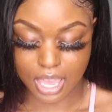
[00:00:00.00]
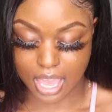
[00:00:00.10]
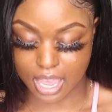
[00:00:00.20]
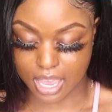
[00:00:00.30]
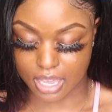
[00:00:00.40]

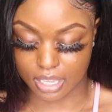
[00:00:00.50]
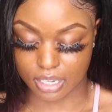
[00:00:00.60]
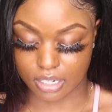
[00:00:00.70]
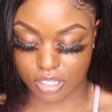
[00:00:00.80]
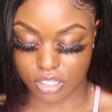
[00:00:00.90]

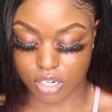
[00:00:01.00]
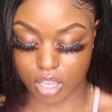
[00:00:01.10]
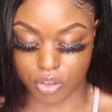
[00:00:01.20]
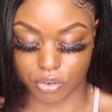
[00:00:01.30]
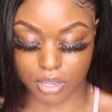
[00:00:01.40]
and you
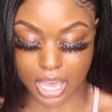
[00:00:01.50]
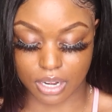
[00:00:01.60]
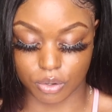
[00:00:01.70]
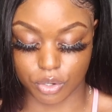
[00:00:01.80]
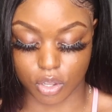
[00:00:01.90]
know, I
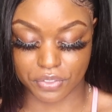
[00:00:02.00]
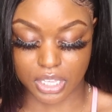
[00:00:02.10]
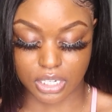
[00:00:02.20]
don't know if they